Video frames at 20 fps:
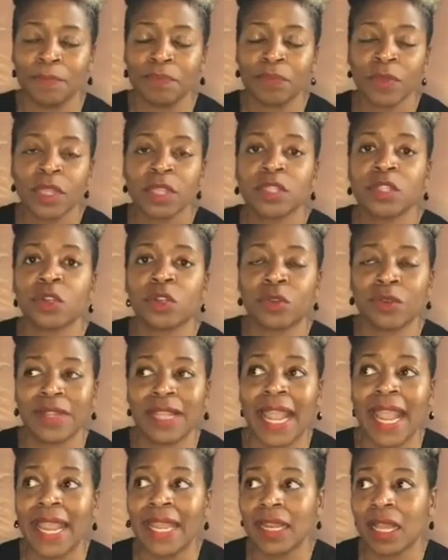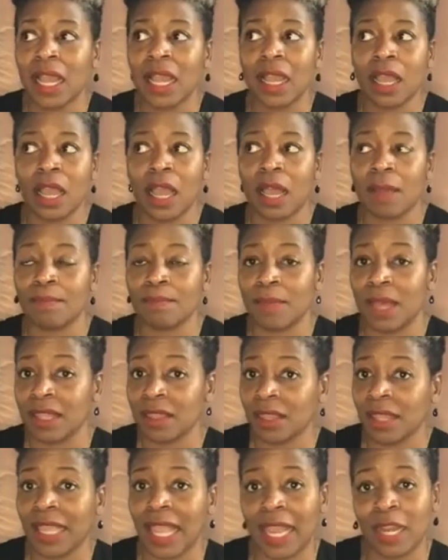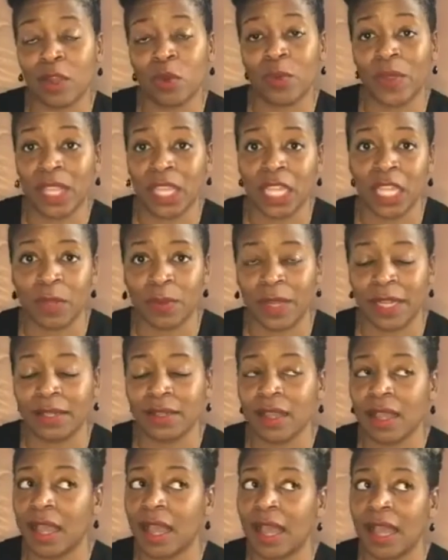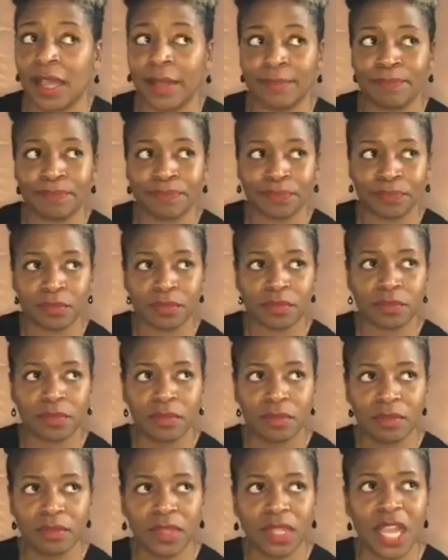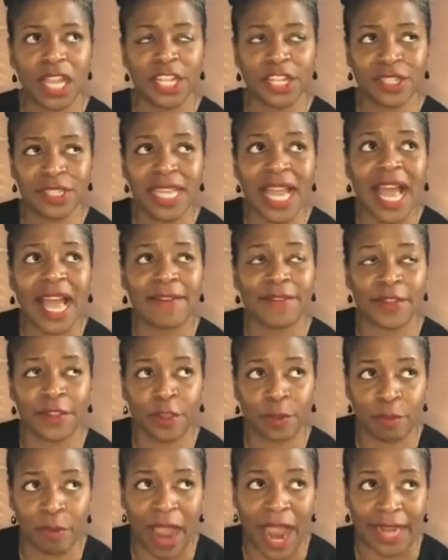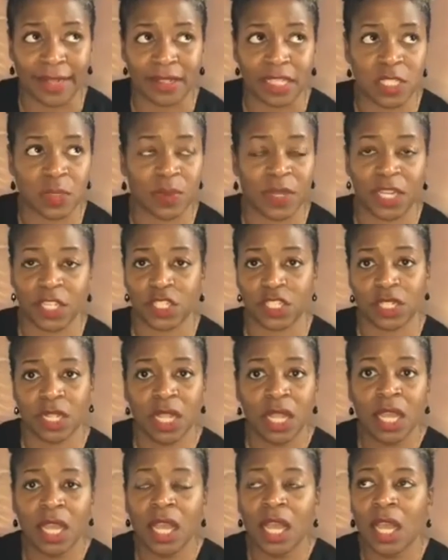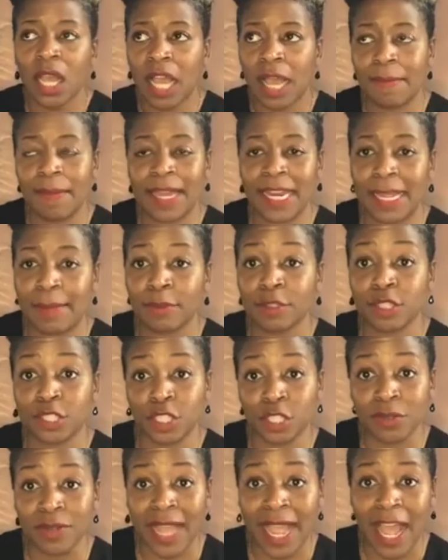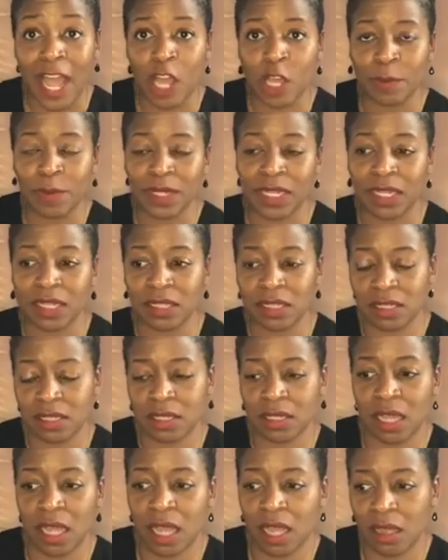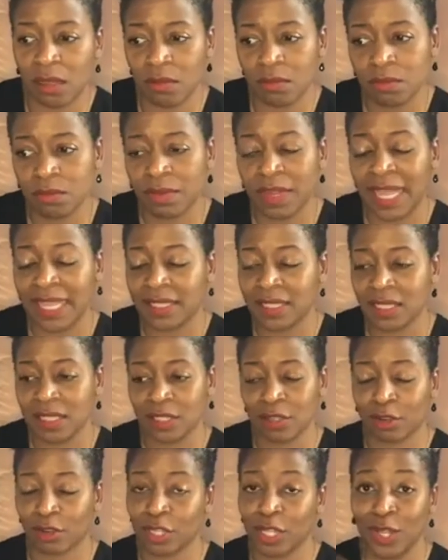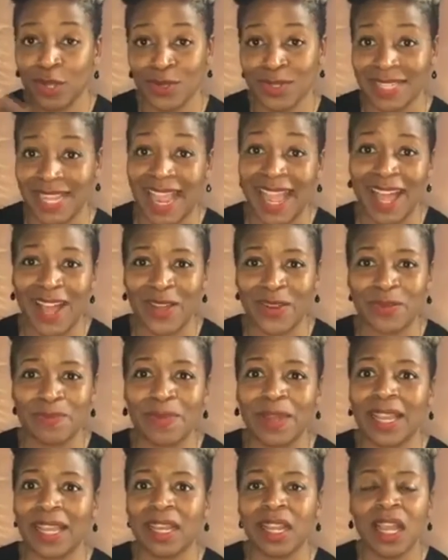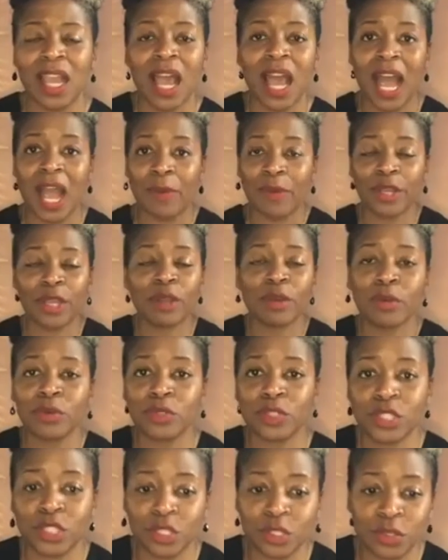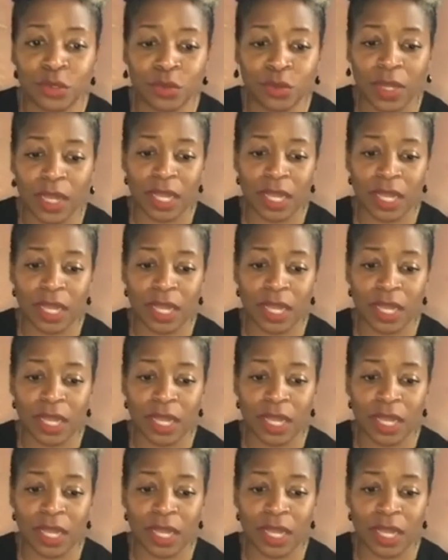So create a monthly and a weekly one. I used to have another practice, which I'm not able to do now because places are closed down, but I would go to